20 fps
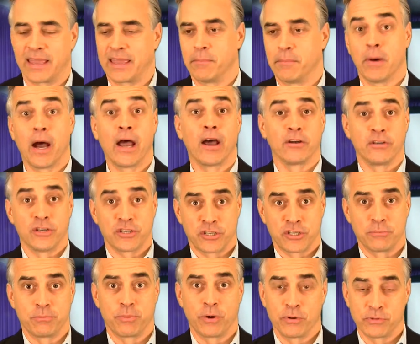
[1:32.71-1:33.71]
my
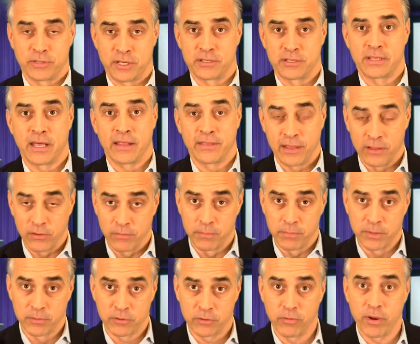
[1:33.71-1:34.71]
audition process that you've
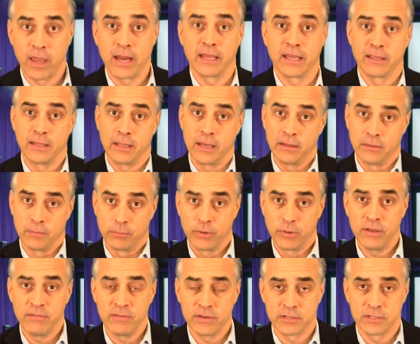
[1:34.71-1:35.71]
been creating in the
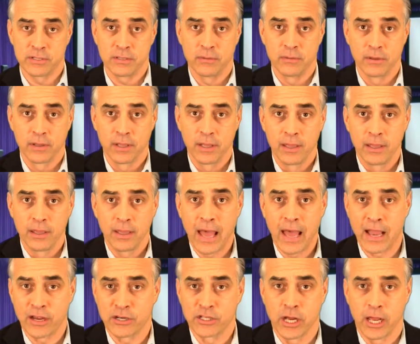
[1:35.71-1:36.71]
previous
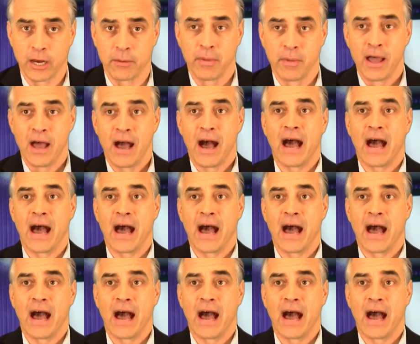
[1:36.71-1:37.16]
action item.